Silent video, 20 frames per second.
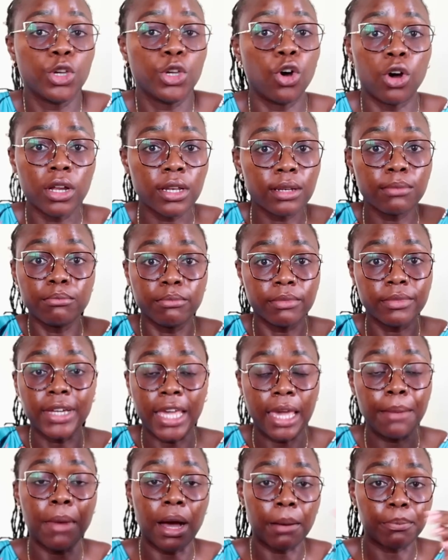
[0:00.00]
we all
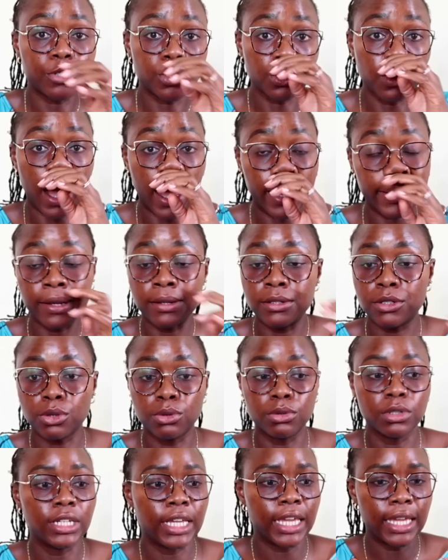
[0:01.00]
came up to
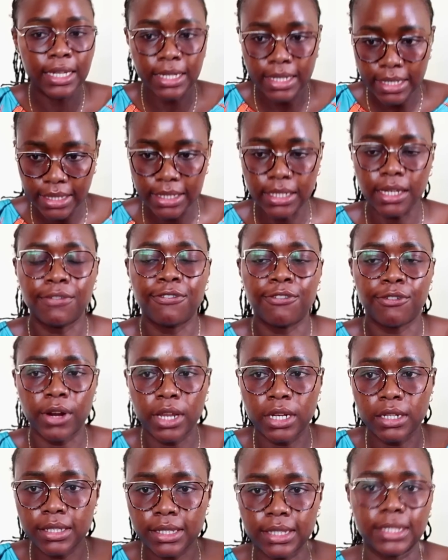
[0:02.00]
adulthood in
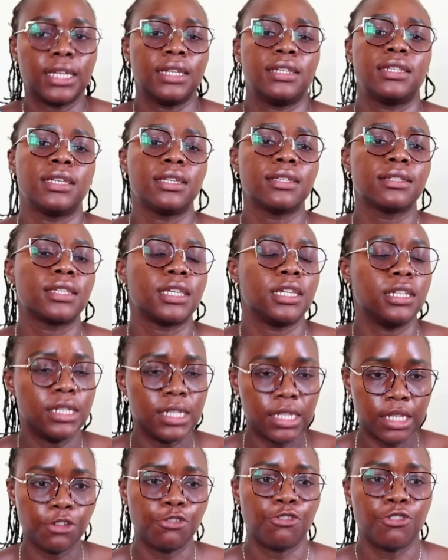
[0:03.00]
different settings,
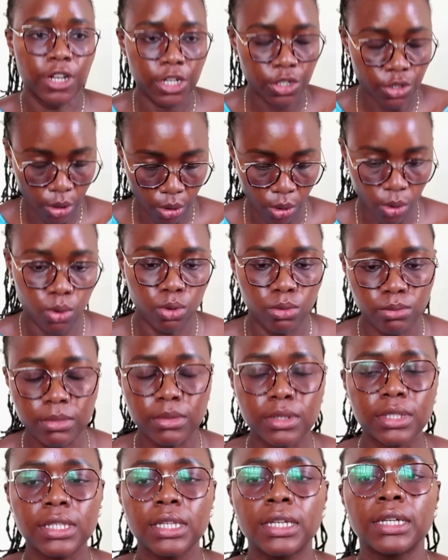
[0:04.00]
in different
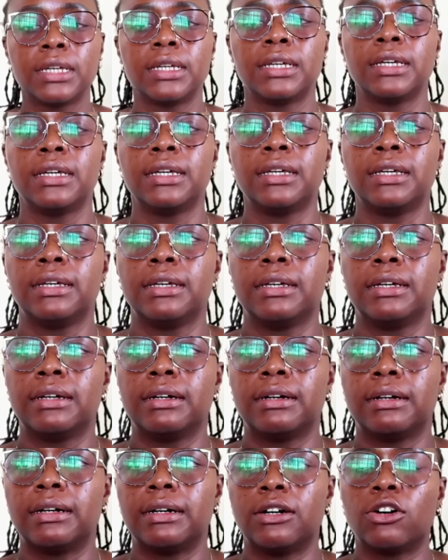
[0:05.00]
homes.
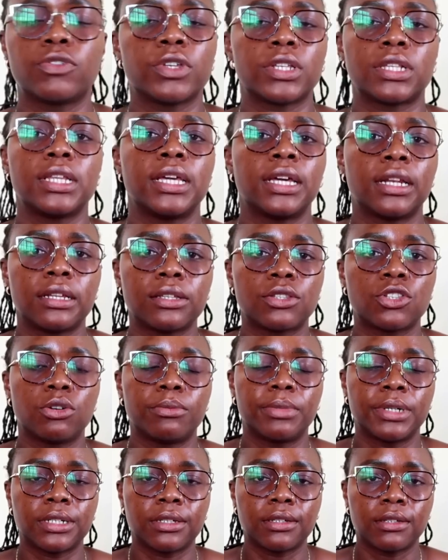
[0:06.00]
Obviously, unless
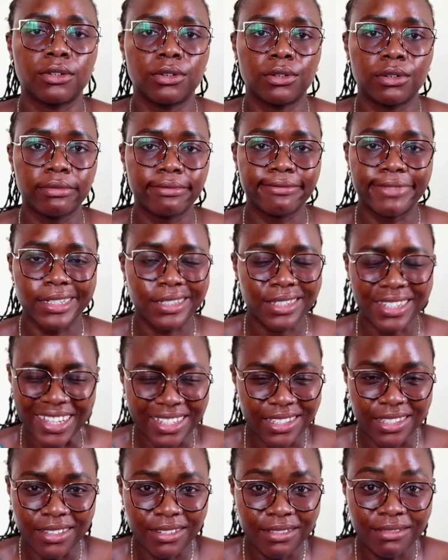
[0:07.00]
you're marrying your first
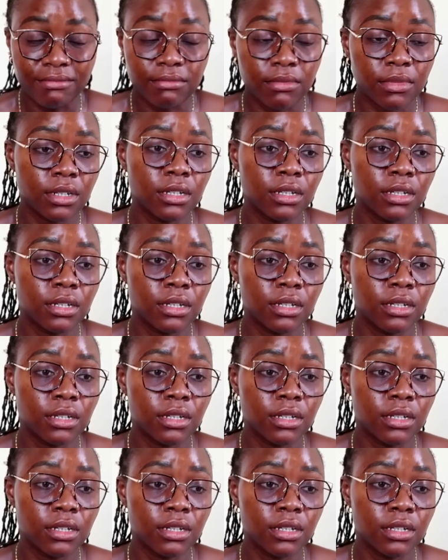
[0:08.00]
cousin,